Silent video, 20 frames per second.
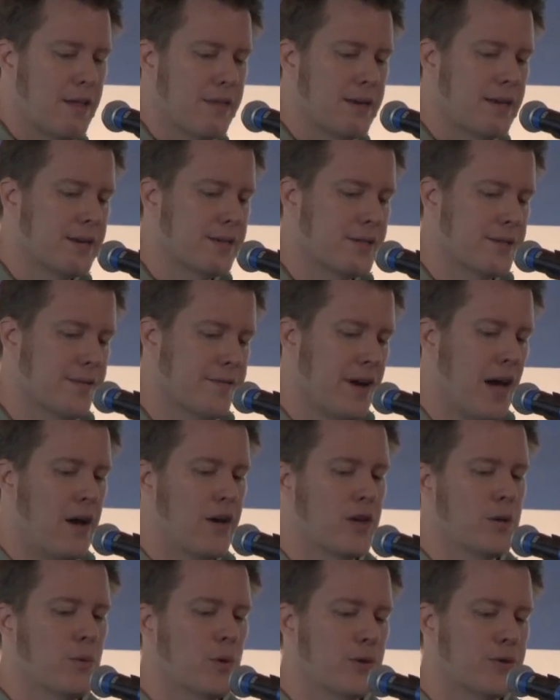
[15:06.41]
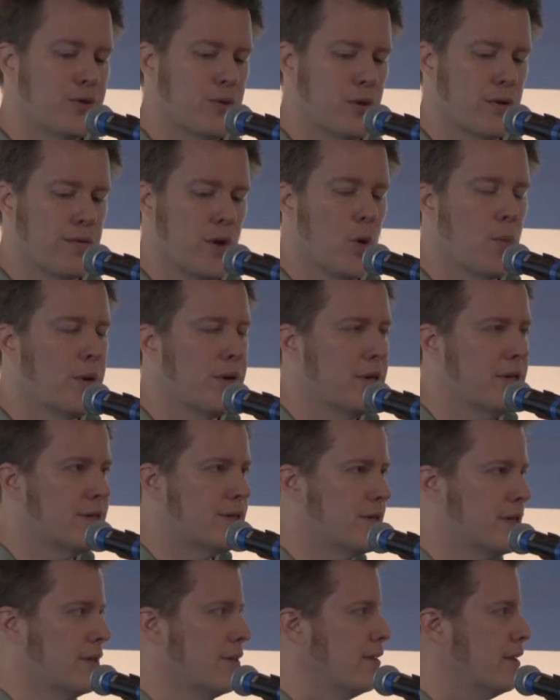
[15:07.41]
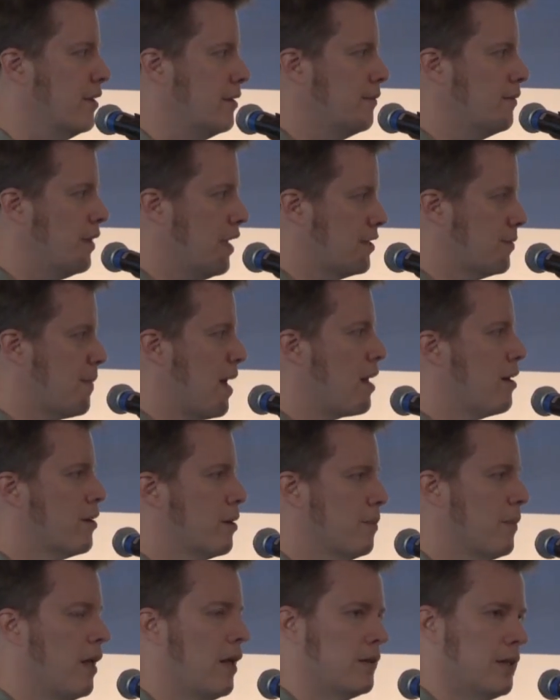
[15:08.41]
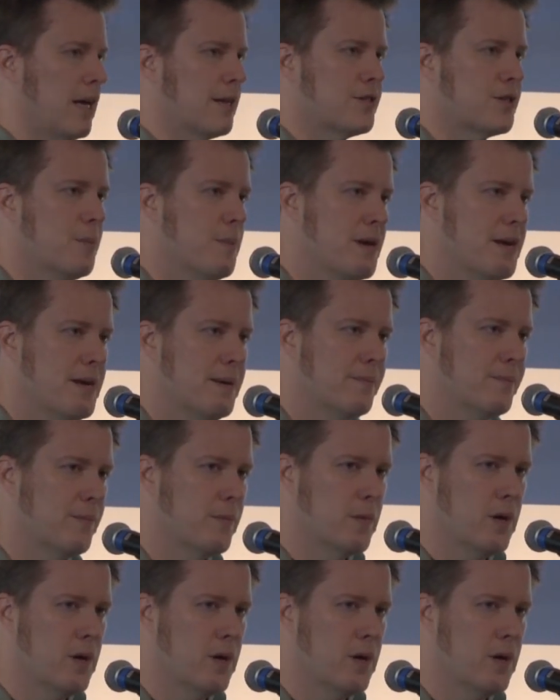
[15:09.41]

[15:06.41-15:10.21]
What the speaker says: I think, is the valuable sort of openness that has mattered a lot to me,